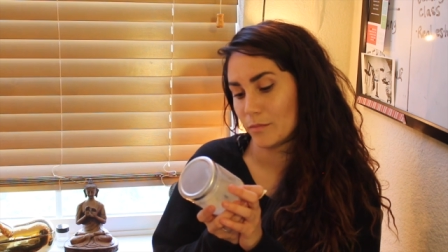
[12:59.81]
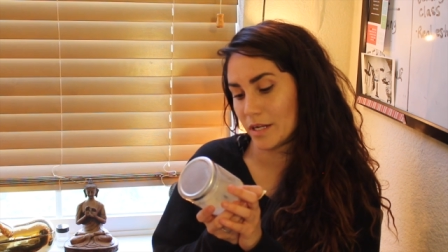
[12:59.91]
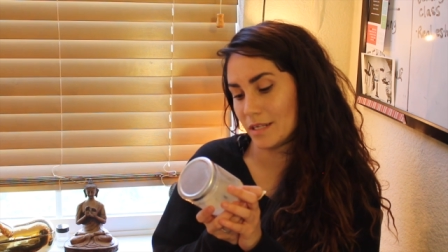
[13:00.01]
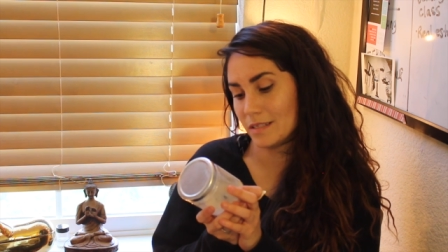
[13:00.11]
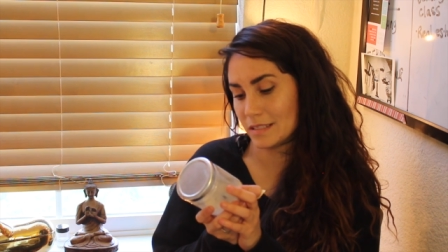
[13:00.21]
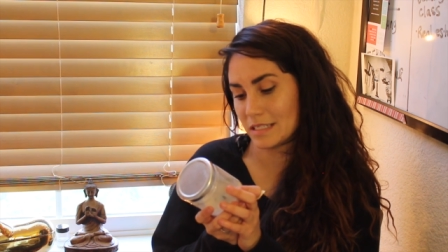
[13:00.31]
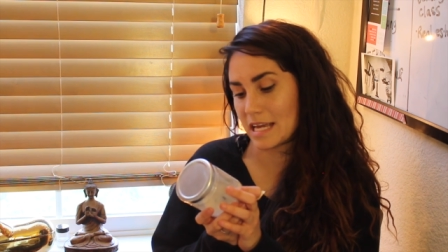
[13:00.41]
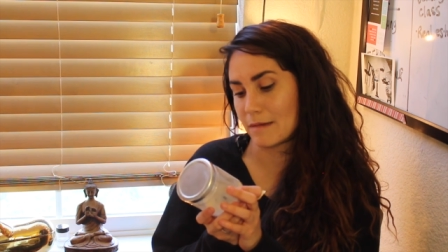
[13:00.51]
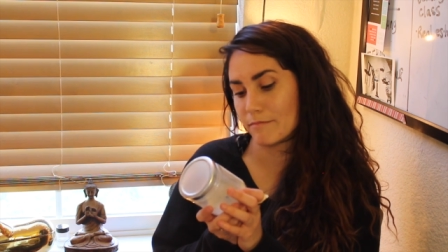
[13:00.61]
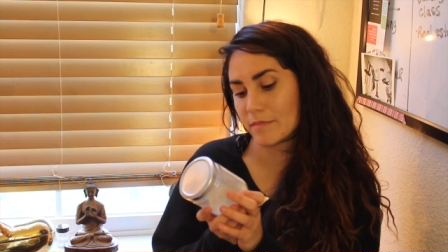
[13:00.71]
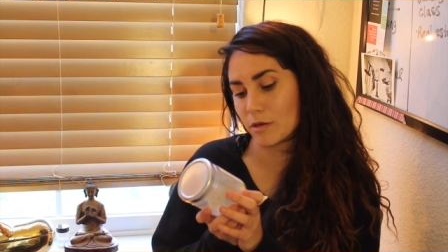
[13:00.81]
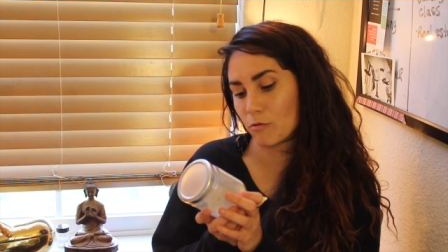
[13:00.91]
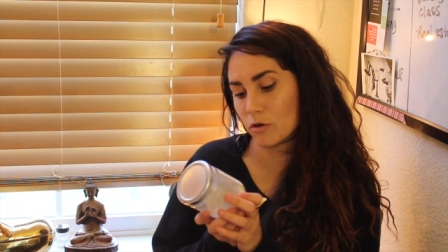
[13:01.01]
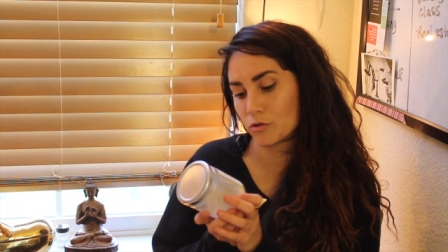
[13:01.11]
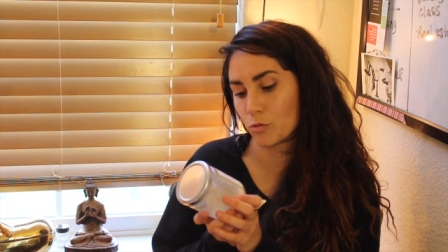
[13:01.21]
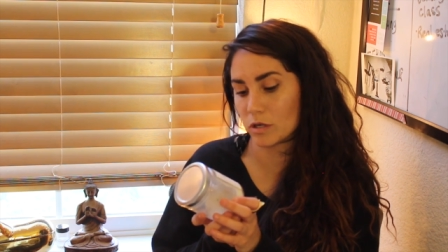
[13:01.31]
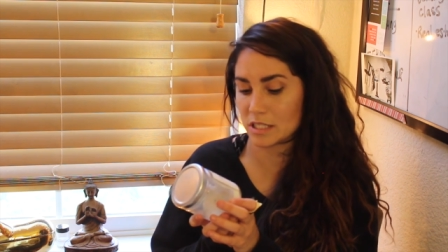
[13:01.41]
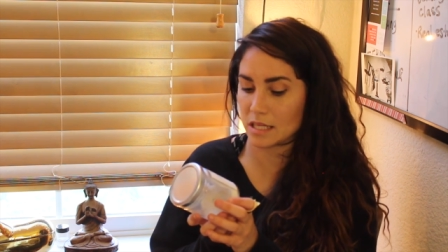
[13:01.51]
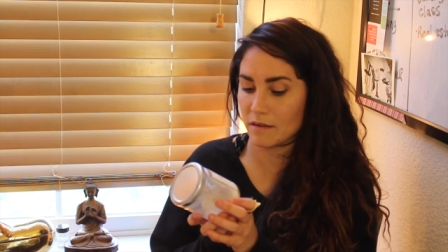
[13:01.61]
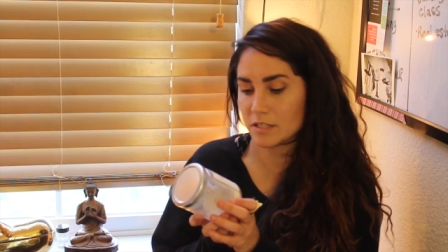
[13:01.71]
But it is, yep, yeah, the Rose
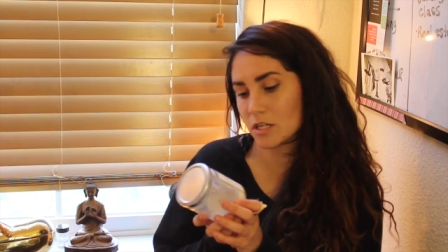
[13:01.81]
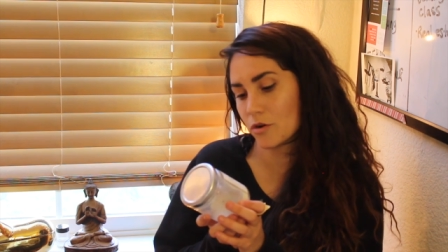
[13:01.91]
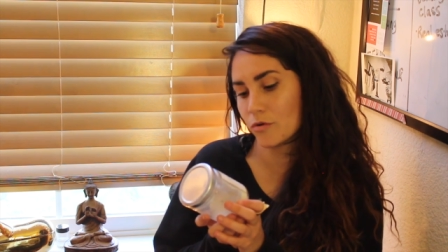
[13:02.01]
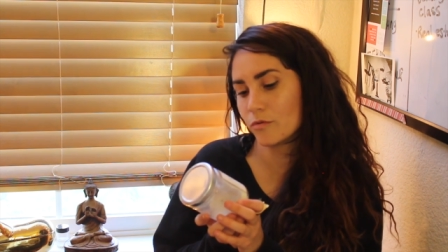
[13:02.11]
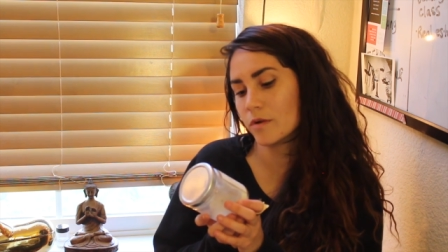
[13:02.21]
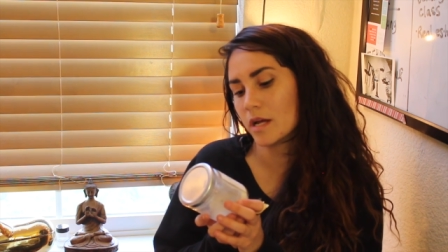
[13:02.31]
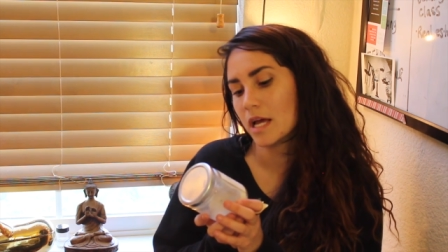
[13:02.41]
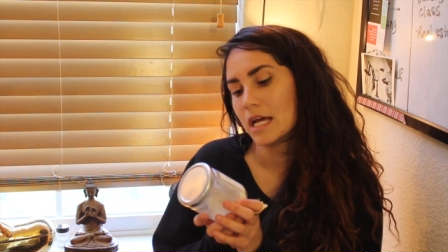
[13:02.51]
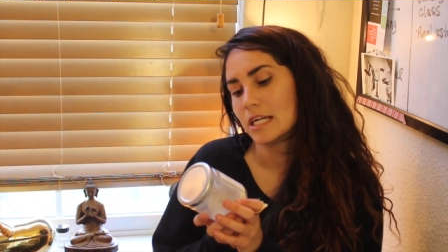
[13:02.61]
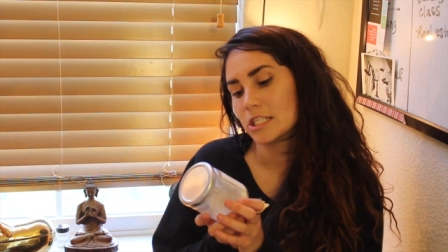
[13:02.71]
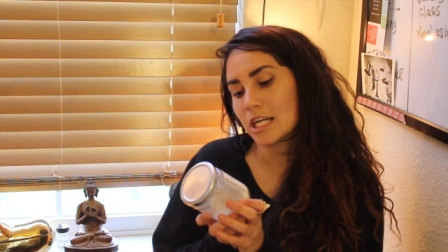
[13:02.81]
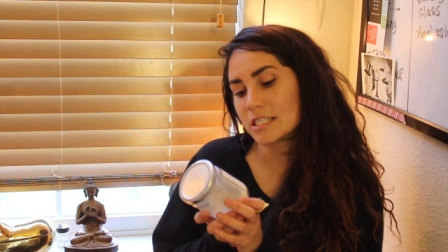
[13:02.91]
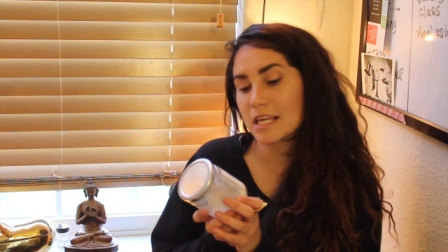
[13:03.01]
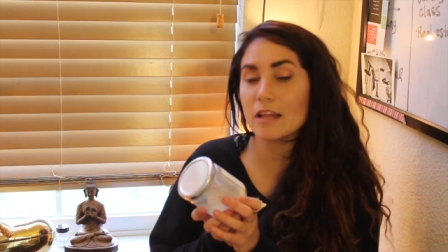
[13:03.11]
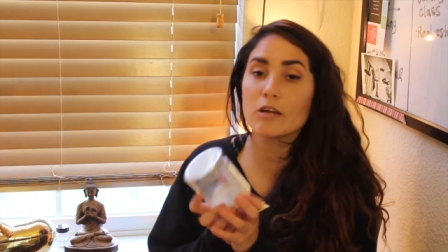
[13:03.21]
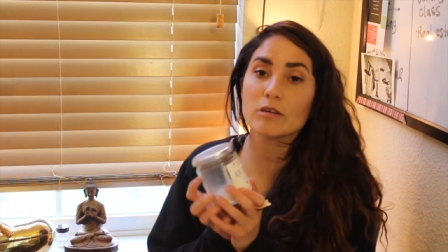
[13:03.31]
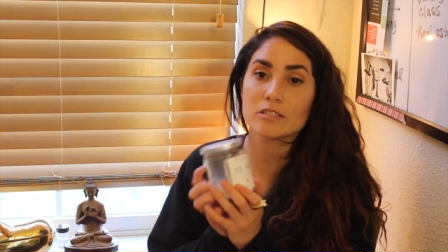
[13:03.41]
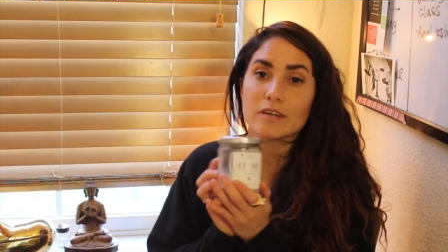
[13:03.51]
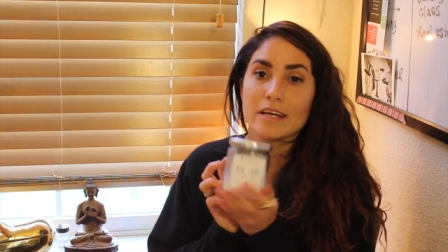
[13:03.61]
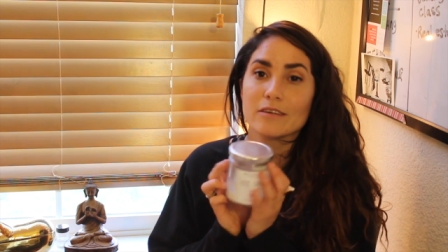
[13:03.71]
Quartz Love Stone Jax Kelly
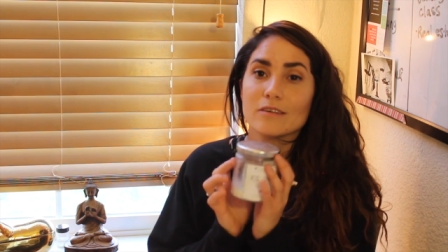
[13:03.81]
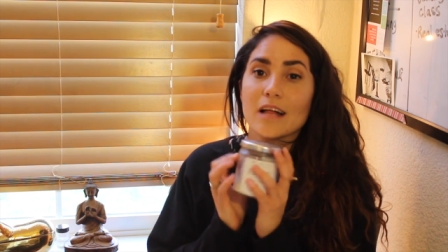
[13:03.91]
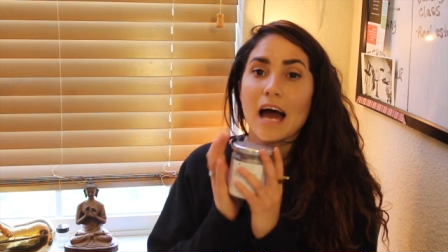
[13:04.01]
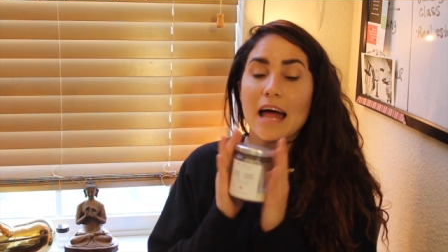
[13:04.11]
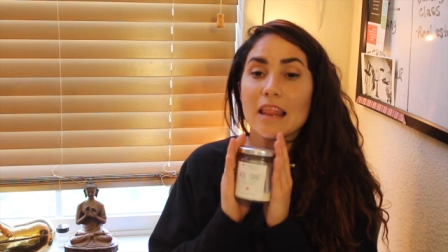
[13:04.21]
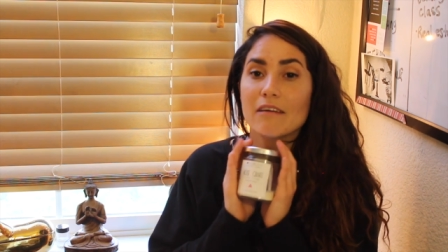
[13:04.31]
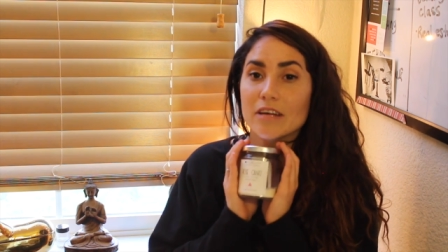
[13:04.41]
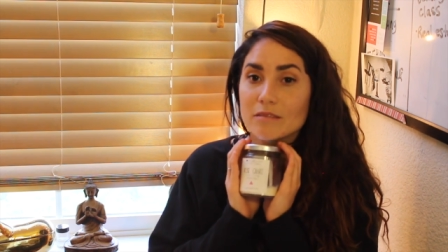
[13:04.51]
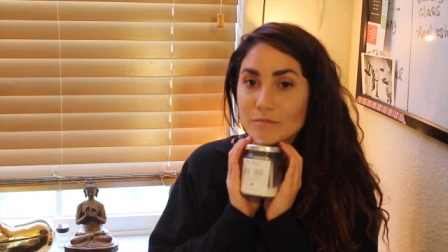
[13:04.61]
crystal candle. I love it,